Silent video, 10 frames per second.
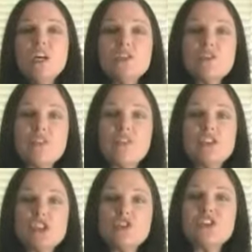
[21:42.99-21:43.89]
so that the
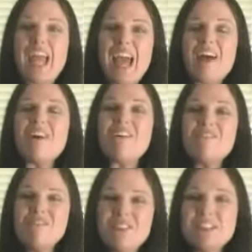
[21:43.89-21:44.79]
children have a
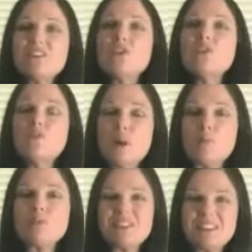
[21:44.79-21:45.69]
physical
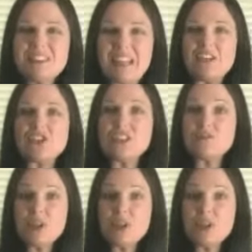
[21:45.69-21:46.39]
representation of